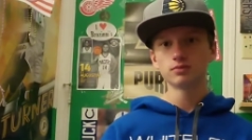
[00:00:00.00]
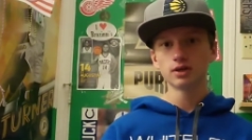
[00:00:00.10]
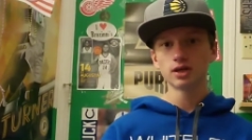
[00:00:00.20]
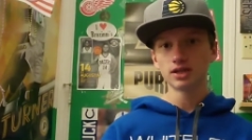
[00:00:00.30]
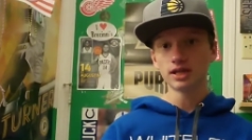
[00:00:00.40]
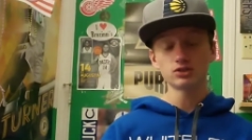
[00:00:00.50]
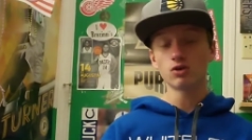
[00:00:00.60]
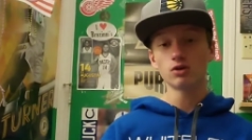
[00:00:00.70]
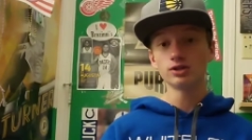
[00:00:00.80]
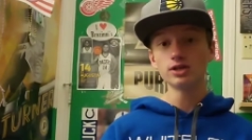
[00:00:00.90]
And that's
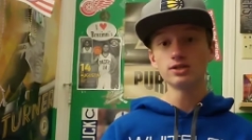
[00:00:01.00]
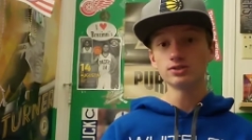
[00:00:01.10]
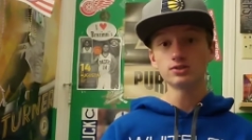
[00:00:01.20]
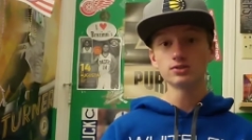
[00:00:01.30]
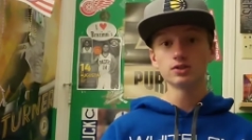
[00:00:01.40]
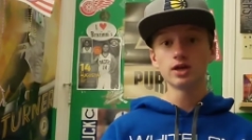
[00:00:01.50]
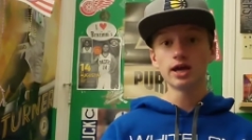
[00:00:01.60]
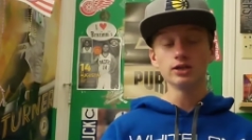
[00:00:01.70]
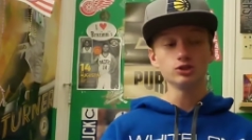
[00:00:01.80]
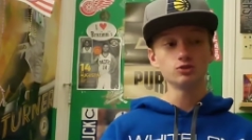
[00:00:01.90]
all it is.
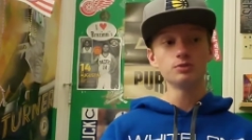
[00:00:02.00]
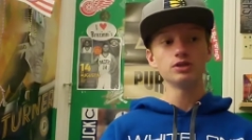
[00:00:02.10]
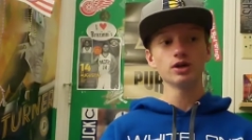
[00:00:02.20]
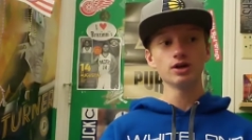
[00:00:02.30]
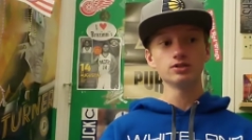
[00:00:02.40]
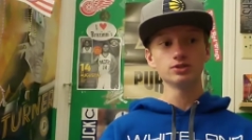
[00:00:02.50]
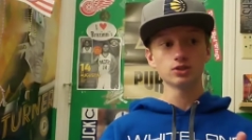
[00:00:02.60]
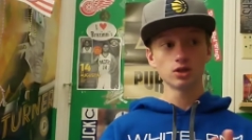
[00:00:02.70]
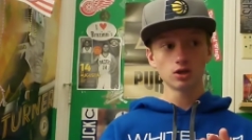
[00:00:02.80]
And just because